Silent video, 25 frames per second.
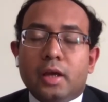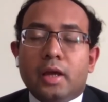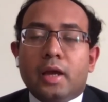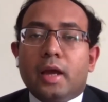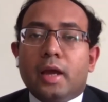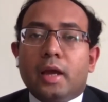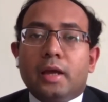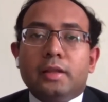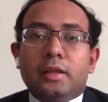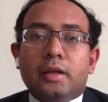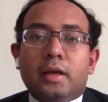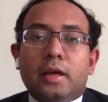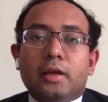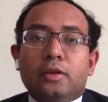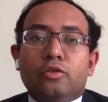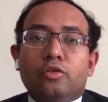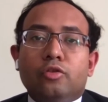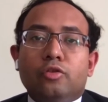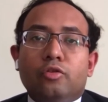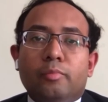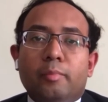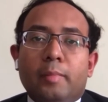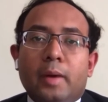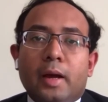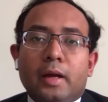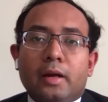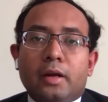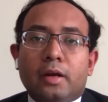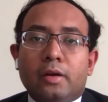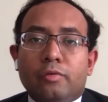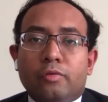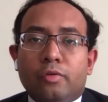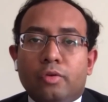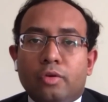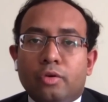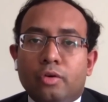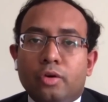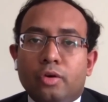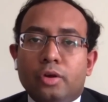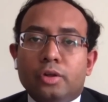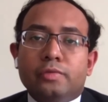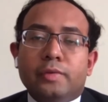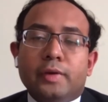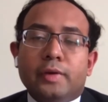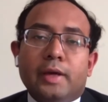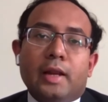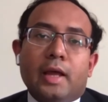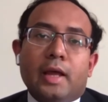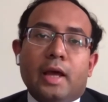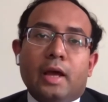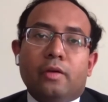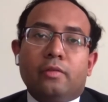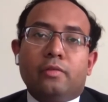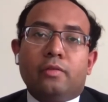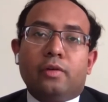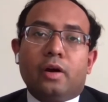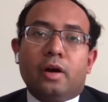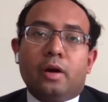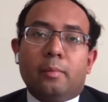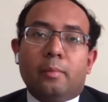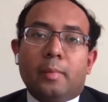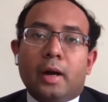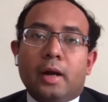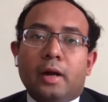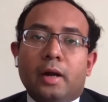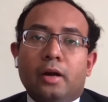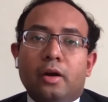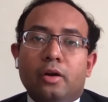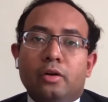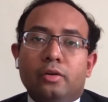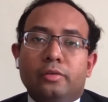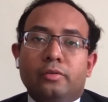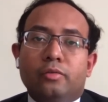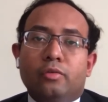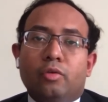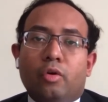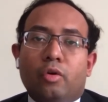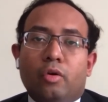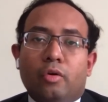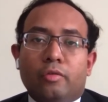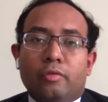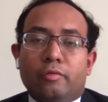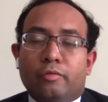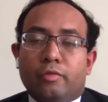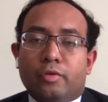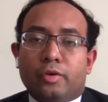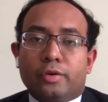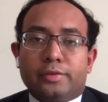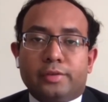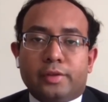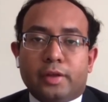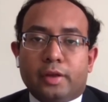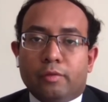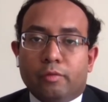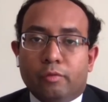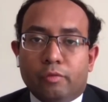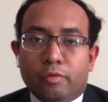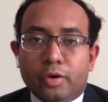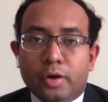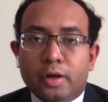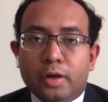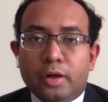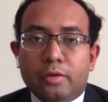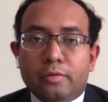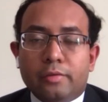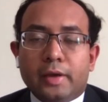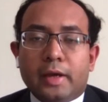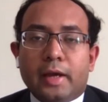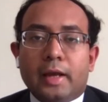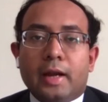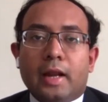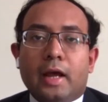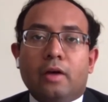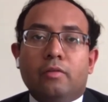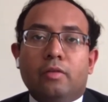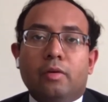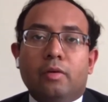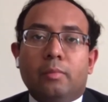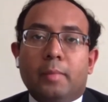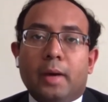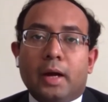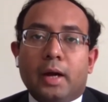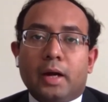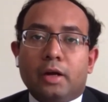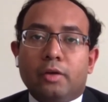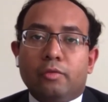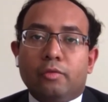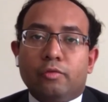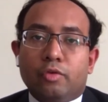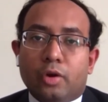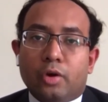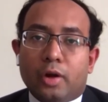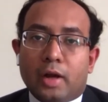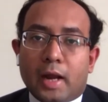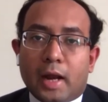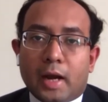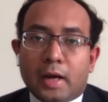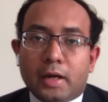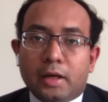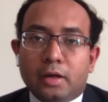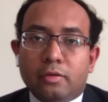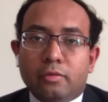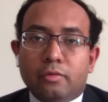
in the case of market for goods, we can have a market for, for say wood, we can have a market for land,